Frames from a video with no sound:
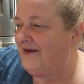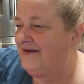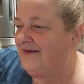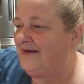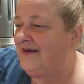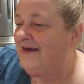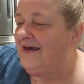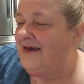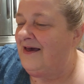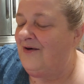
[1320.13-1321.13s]
and
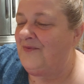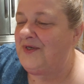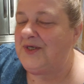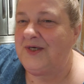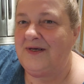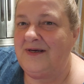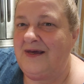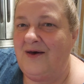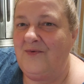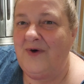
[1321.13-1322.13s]
how much
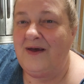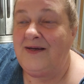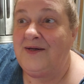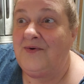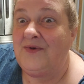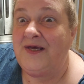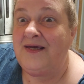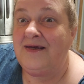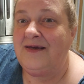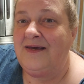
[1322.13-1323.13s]
how you know
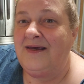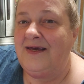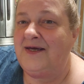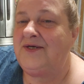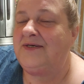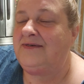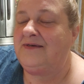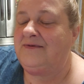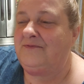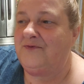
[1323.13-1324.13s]
like aj
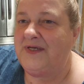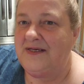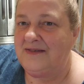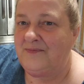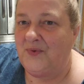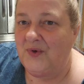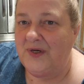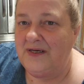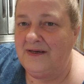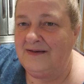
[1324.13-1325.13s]
says reading's
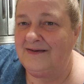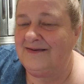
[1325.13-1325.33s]
boring